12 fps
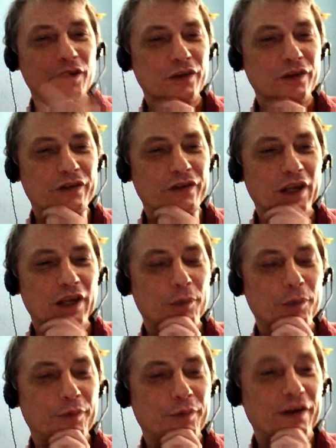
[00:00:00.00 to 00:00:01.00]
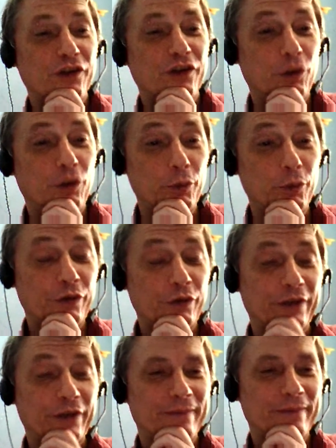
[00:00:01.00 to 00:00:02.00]
just say a professional mover,
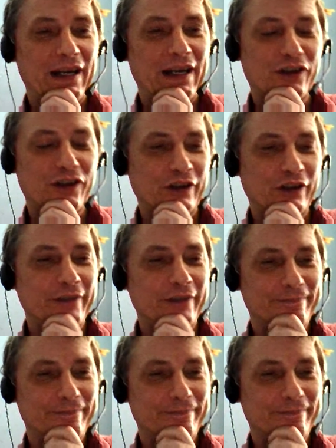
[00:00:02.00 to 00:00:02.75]
actually.